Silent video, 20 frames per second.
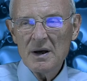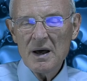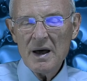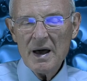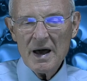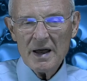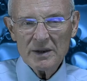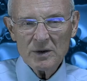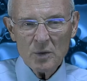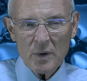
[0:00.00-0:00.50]

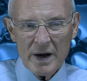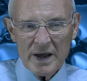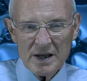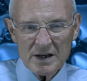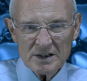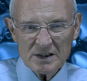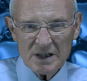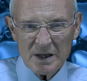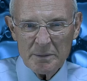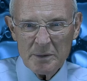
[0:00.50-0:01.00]
and the way
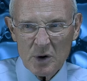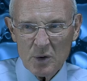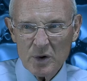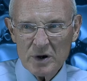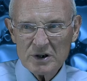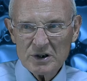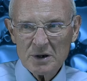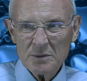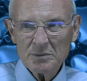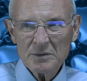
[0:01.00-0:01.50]
he's to be
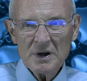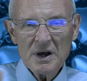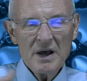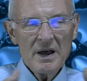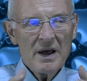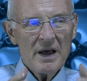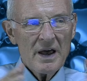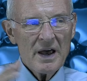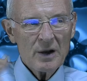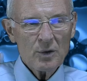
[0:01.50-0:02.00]
worshipped
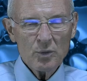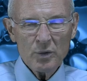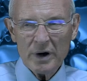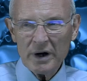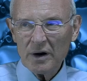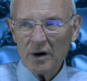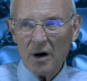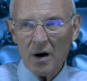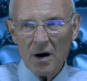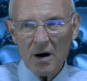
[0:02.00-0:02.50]
and
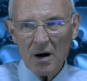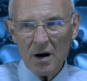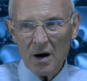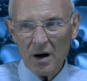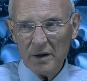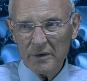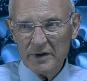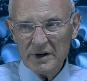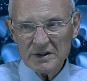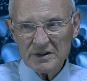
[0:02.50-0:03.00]
what
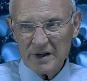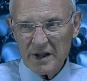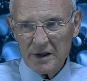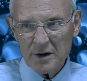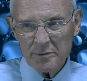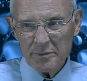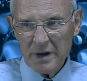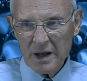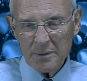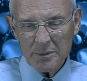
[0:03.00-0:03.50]
all these other
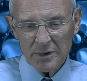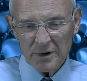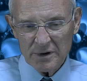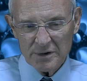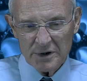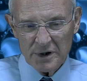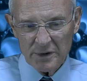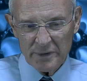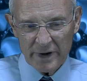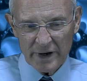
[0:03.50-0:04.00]
people are
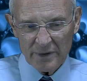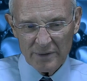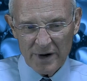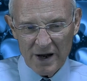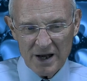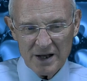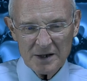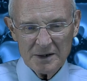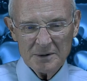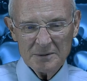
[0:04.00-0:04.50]
doing,
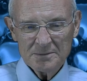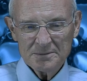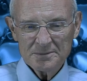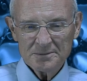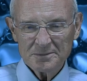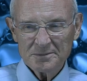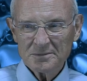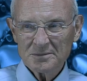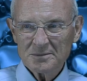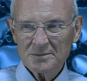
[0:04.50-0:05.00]
right?
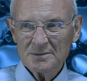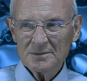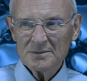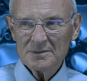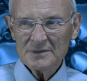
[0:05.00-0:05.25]
Yeah.